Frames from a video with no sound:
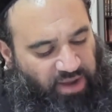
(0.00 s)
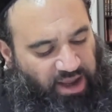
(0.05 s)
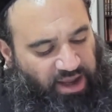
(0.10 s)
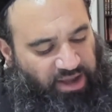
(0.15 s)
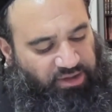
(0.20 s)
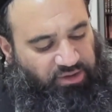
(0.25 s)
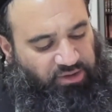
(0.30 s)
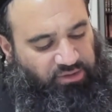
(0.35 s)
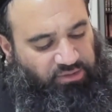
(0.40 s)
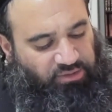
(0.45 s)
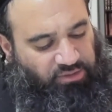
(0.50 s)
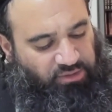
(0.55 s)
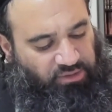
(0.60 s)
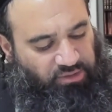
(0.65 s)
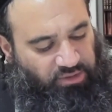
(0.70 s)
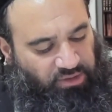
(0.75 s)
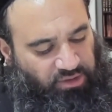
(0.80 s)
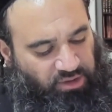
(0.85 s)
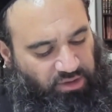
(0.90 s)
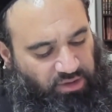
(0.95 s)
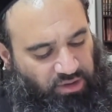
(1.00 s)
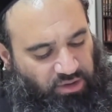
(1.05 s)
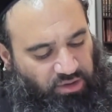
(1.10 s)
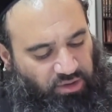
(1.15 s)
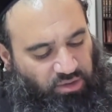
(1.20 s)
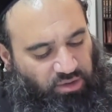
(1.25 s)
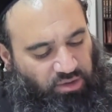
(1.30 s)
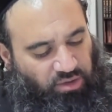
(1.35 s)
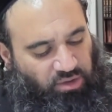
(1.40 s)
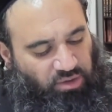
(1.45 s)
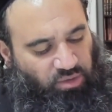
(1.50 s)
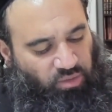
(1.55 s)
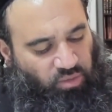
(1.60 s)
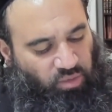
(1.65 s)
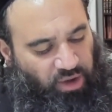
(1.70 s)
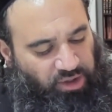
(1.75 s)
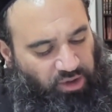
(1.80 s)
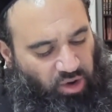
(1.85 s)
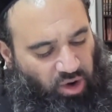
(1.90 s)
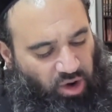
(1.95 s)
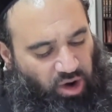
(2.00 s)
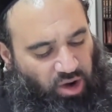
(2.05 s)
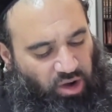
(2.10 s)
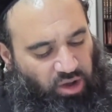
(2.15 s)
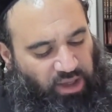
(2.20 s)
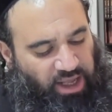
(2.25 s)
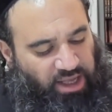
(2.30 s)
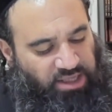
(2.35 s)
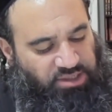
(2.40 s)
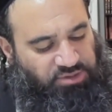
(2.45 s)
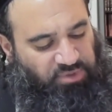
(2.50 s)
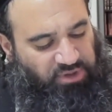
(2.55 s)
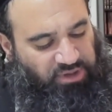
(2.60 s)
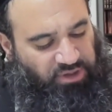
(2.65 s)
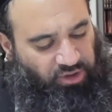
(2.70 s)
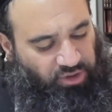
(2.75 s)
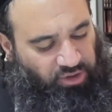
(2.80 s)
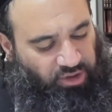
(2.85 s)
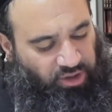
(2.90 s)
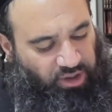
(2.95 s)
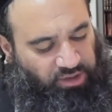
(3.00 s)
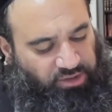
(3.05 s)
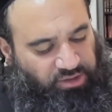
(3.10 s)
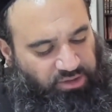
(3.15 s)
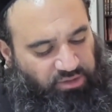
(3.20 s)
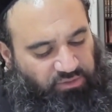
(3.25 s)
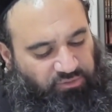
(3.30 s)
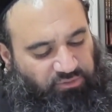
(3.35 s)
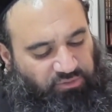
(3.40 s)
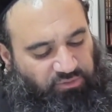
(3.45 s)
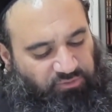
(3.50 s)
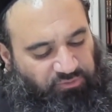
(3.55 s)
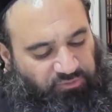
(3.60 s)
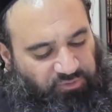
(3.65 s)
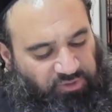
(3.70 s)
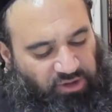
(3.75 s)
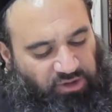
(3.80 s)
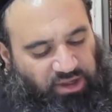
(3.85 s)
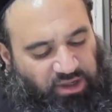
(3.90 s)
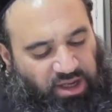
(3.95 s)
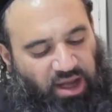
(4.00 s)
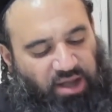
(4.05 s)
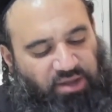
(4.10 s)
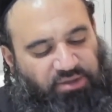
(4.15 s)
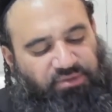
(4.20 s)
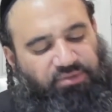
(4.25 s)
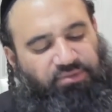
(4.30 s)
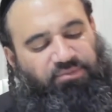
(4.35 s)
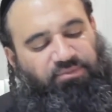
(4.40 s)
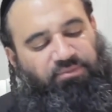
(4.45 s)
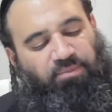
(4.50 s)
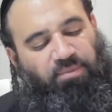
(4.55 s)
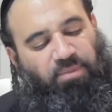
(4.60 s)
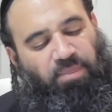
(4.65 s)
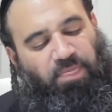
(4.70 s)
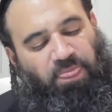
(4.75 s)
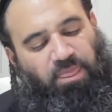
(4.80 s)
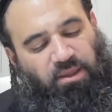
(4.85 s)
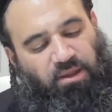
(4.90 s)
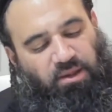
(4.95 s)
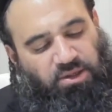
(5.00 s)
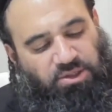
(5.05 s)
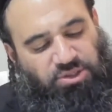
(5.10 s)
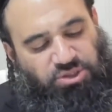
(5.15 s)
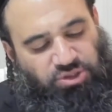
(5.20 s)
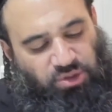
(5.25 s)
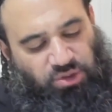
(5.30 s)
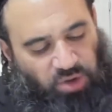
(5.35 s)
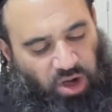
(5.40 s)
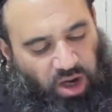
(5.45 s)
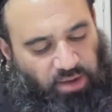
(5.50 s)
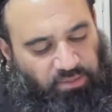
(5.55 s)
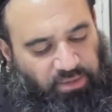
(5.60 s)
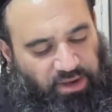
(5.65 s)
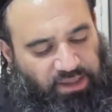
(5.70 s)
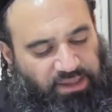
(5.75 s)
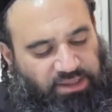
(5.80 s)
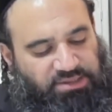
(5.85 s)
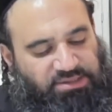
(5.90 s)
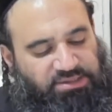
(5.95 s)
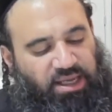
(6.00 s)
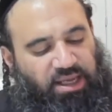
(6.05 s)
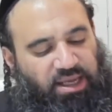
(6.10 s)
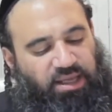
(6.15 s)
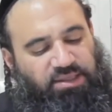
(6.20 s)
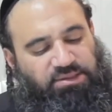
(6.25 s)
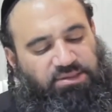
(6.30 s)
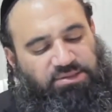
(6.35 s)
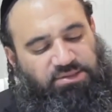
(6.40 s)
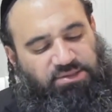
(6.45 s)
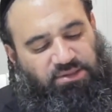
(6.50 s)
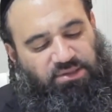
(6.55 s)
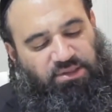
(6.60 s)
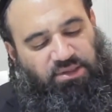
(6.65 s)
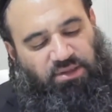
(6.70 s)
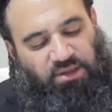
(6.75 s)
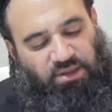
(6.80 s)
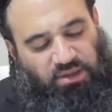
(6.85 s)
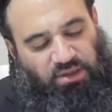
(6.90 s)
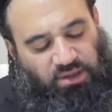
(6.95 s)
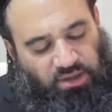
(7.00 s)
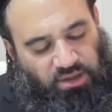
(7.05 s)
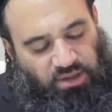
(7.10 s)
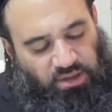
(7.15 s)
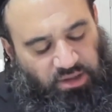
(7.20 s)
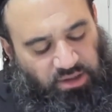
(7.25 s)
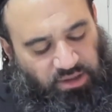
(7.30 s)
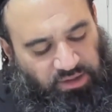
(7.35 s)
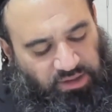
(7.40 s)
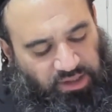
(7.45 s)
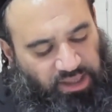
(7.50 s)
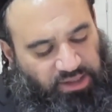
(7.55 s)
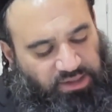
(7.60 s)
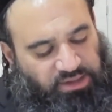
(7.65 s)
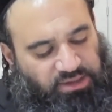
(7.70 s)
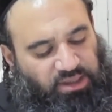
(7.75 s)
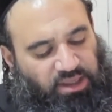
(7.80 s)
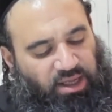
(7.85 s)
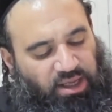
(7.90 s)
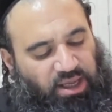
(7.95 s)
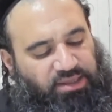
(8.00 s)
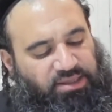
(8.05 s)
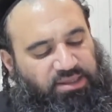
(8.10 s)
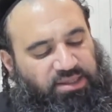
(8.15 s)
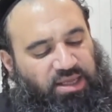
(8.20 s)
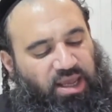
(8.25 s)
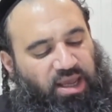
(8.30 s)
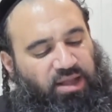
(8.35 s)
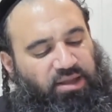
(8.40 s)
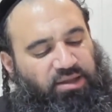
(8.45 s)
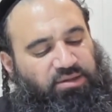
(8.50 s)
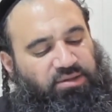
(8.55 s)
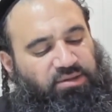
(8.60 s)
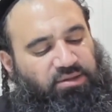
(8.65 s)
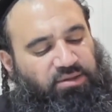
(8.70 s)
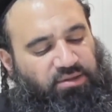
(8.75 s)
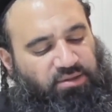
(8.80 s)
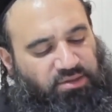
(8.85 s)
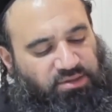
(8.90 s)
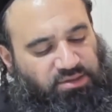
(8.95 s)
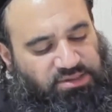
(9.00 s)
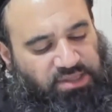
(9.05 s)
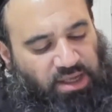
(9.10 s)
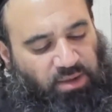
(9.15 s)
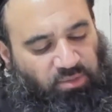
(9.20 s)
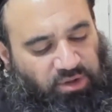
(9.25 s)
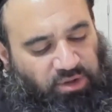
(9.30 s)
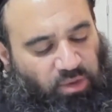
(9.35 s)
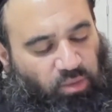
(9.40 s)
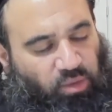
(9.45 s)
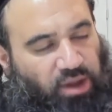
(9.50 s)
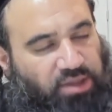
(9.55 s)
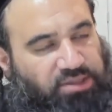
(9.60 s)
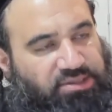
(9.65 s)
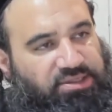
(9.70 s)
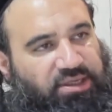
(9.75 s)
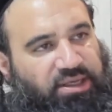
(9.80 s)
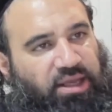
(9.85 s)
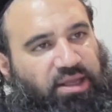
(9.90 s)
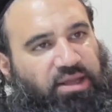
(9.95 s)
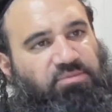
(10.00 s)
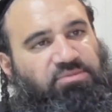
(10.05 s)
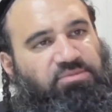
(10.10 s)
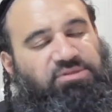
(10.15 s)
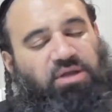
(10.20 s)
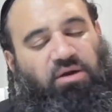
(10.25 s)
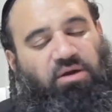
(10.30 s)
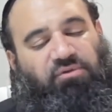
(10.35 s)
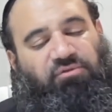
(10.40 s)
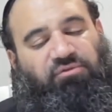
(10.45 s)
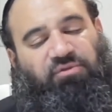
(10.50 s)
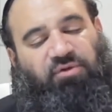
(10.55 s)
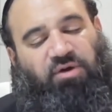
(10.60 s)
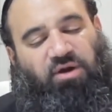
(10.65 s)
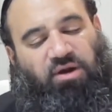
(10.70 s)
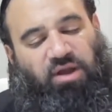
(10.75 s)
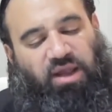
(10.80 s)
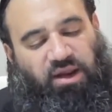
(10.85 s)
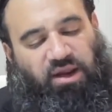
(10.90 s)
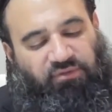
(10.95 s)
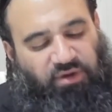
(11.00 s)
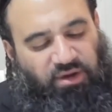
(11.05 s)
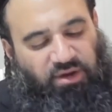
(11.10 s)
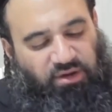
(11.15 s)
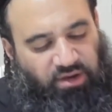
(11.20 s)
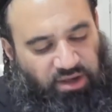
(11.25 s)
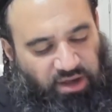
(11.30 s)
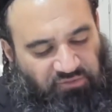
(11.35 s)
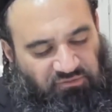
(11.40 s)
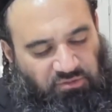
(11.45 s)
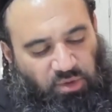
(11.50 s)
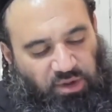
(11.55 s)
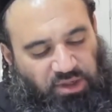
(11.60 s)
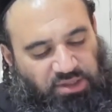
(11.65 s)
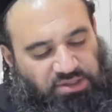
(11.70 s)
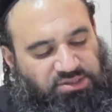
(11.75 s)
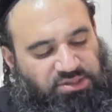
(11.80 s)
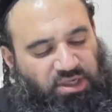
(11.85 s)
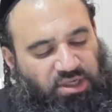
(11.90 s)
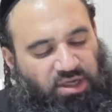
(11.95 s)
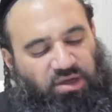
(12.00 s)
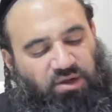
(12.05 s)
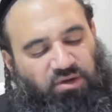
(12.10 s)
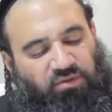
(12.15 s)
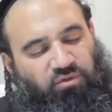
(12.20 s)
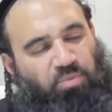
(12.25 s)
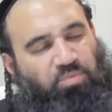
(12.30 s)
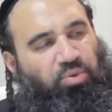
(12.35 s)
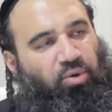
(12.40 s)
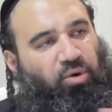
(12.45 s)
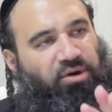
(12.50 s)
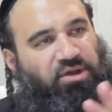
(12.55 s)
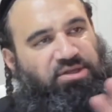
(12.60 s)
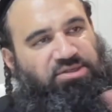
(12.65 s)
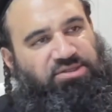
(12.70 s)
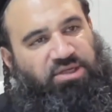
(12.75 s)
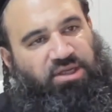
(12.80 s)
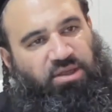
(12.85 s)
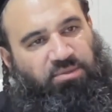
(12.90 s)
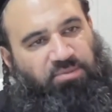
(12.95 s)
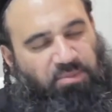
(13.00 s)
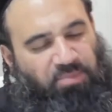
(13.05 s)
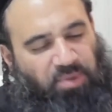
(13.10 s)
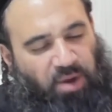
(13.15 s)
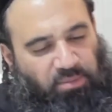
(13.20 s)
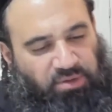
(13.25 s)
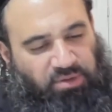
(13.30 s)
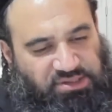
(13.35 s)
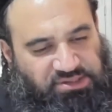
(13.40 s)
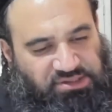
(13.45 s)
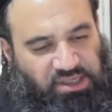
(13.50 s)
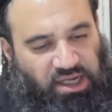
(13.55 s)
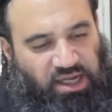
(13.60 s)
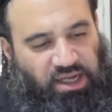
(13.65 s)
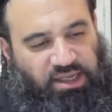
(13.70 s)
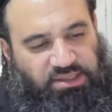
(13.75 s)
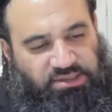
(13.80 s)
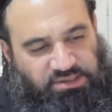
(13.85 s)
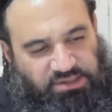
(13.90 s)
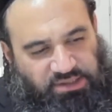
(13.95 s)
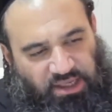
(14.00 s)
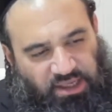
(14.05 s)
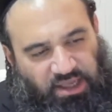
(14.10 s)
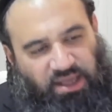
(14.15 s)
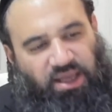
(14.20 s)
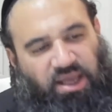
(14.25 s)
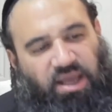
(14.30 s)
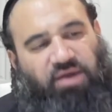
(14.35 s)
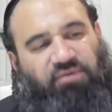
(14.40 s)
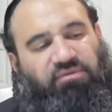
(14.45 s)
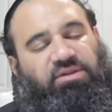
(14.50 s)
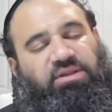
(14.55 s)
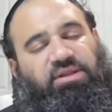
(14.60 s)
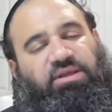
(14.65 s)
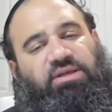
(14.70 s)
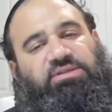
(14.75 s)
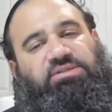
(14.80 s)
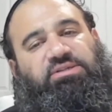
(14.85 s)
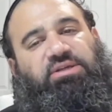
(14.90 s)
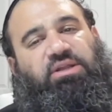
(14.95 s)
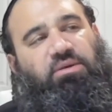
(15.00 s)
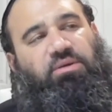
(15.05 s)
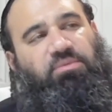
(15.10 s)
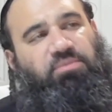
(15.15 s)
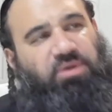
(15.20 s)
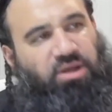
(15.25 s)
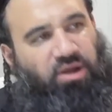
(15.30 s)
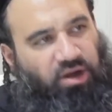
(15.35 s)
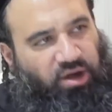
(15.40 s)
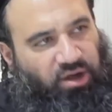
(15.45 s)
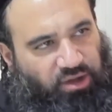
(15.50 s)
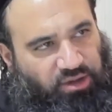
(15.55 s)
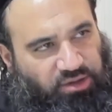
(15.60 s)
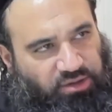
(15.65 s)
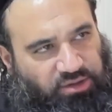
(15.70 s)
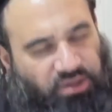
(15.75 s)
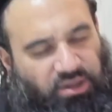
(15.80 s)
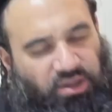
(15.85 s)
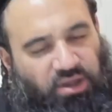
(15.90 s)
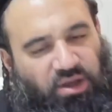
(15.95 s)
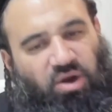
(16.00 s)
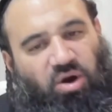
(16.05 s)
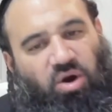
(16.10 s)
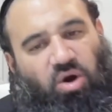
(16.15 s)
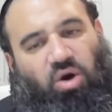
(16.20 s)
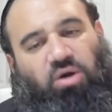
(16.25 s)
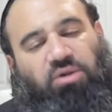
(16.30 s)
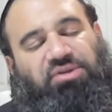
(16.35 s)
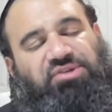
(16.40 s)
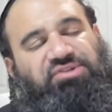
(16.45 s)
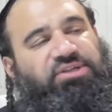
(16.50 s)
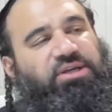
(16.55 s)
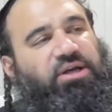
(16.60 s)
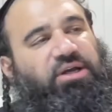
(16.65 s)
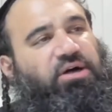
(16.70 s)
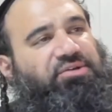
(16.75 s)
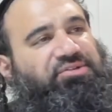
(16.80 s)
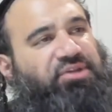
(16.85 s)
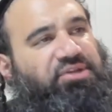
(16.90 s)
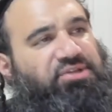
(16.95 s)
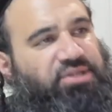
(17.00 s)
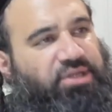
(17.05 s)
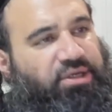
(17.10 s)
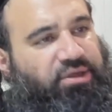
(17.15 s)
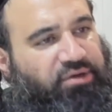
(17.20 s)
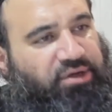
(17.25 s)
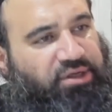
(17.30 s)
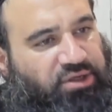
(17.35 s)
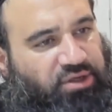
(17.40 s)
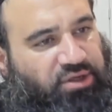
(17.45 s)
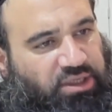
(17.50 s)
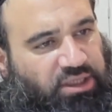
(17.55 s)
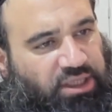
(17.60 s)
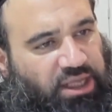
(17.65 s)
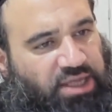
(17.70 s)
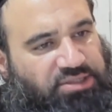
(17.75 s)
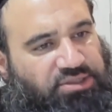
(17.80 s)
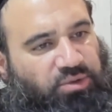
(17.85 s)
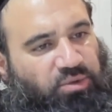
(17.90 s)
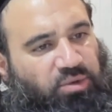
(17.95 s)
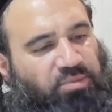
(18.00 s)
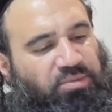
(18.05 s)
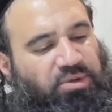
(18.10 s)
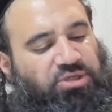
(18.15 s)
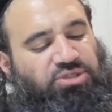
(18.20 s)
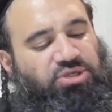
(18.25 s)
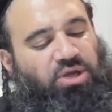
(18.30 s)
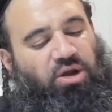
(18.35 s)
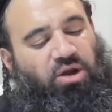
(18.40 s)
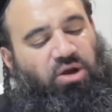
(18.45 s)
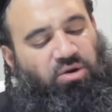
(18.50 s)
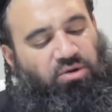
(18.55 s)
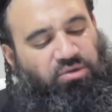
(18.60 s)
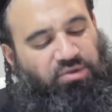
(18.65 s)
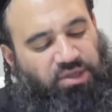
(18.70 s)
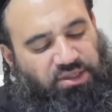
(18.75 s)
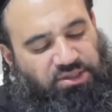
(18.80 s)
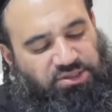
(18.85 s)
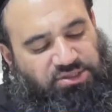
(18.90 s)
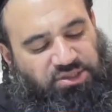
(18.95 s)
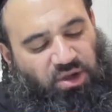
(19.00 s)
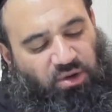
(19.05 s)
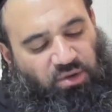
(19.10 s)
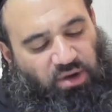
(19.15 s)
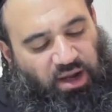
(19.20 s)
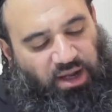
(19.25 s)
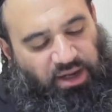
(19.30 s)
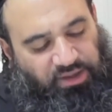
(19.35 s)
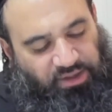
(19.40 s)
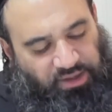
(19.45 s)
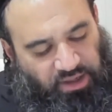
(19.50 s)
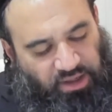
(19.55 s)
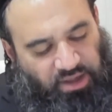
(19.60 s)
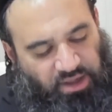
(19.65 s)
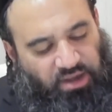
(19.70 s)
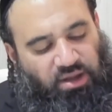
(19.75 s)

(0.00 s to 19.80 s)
matter, when all has been heard, fear God. Shlomo HaMelech says that at the end, someone that wants to get himself, everyone's report is going to be publicized, everything is going to be heard, all the skeletons that are in your closet will be shown, and so on.